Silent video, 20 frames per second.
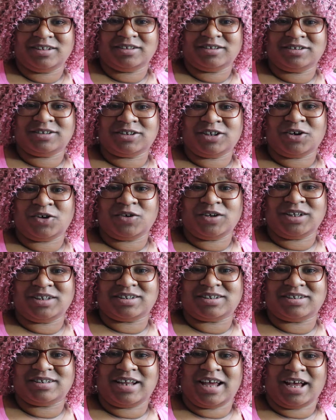So
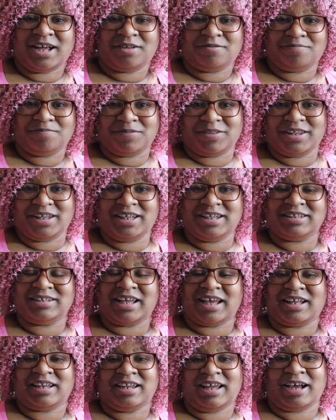it's not
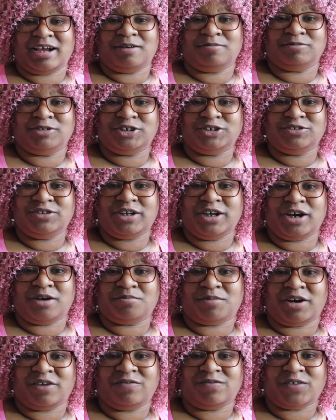exactly like I'm shooting
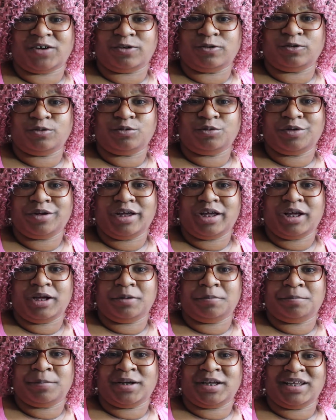on my phone,
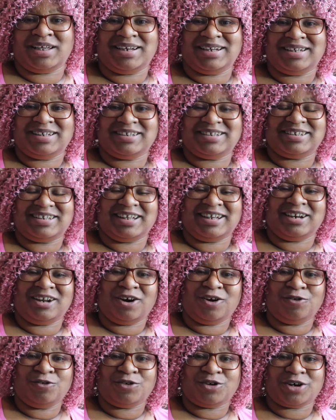but it is an
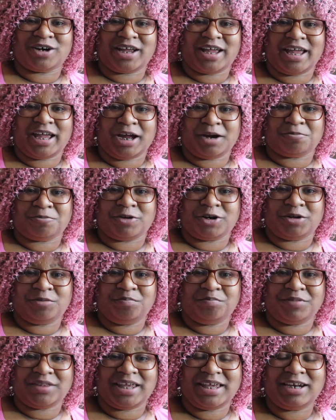older
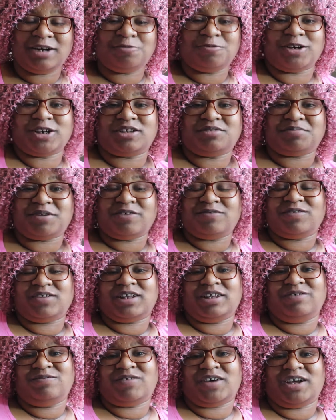camera and it works
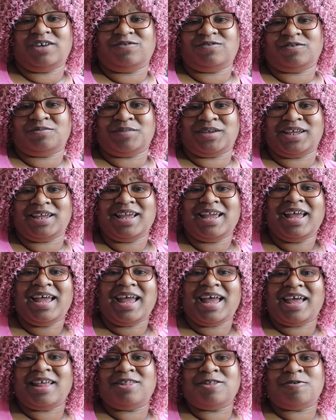perfectly fine for me.
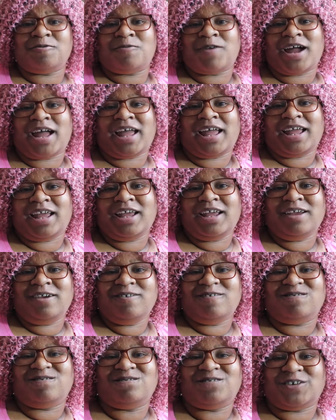And the
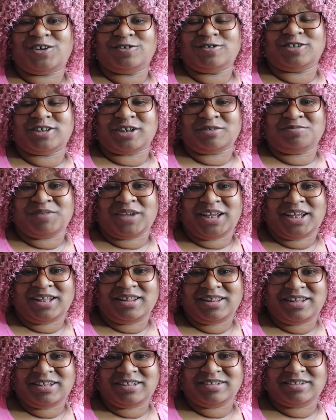way phones are
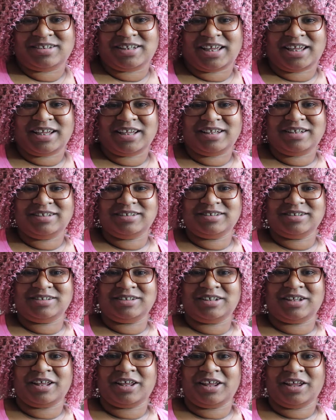made these
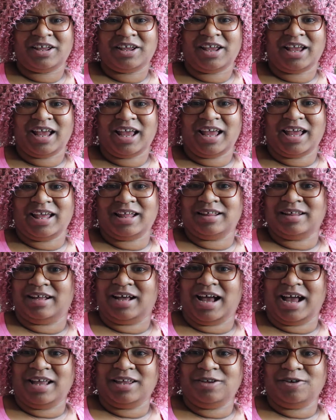days,
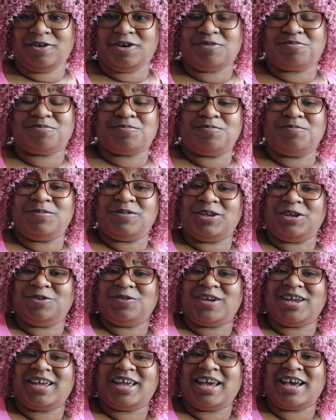you could
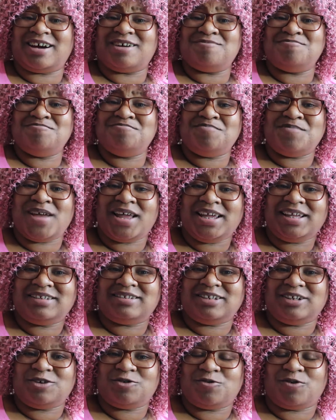you could get
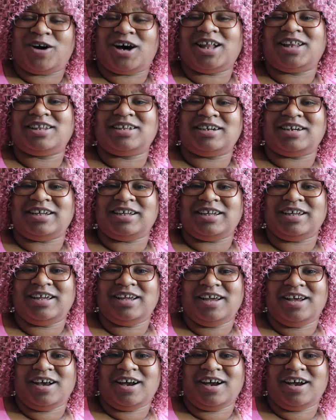amazing quality